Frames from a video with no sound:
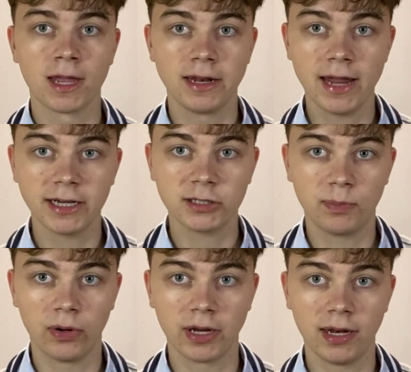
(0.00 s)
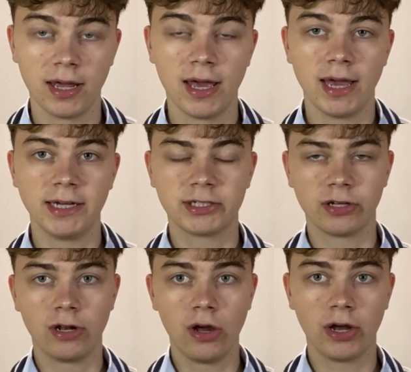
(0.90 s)
Next point is
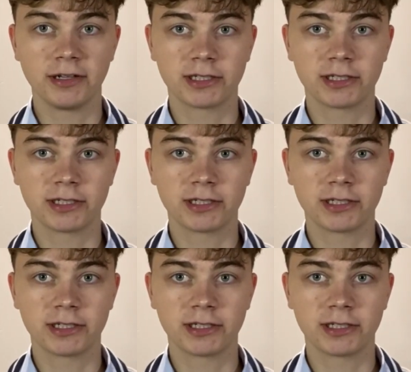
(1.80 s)
to learn